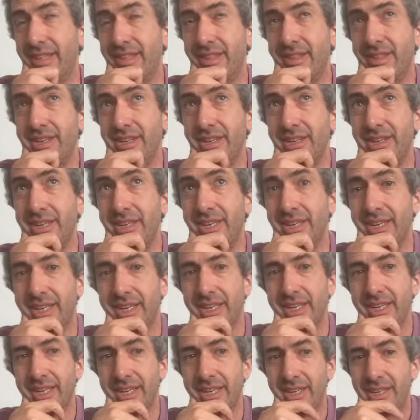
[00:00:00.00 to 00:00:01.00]
you
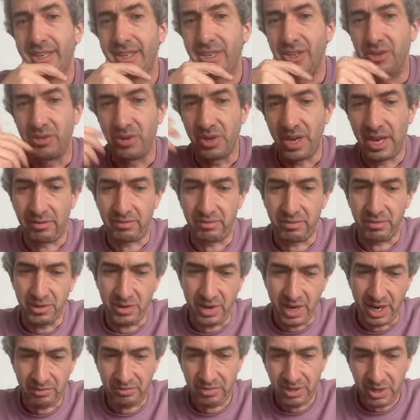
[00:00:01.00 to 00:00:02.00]

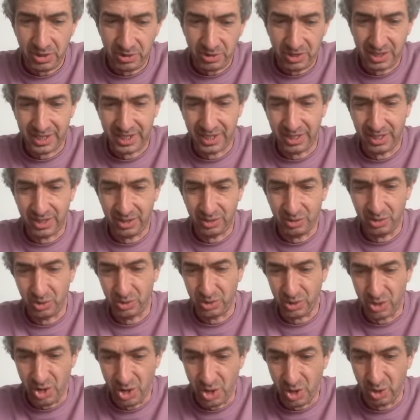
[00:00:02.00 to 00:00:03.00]
have notes, and
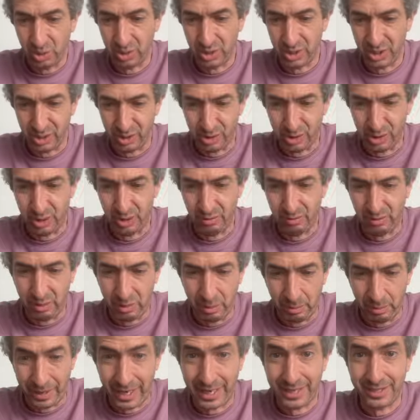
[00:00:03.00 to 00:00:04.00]
those notes are sort of a
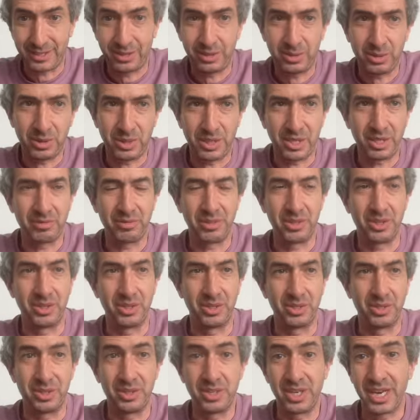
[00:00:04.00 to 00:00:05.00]
repository of
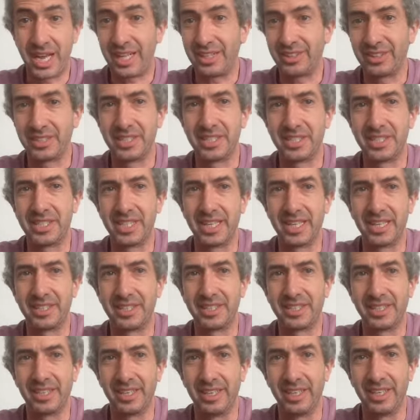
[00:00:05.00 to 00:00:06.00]
your knowledge that
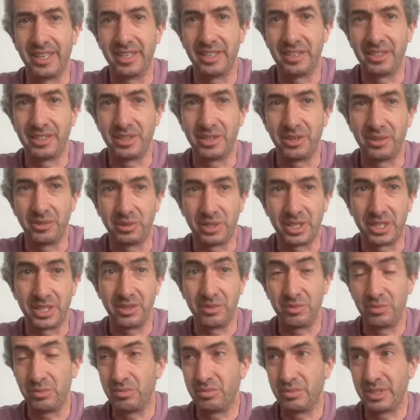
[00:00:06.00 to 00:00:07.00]

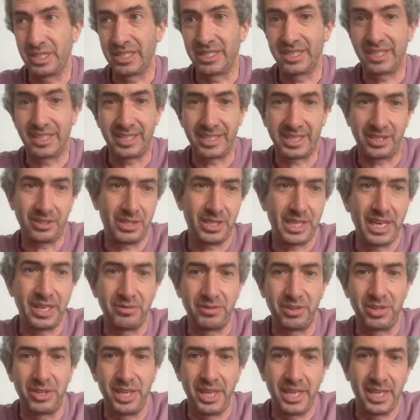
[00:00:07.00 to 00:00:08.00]
can exist outside of
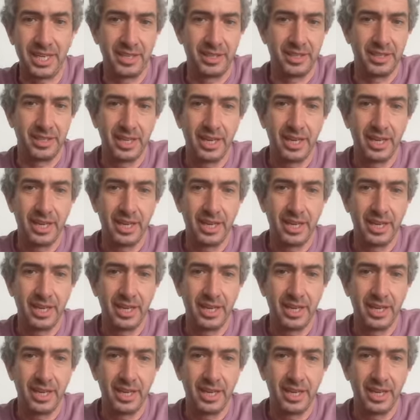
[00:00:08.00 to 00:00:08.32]
your head.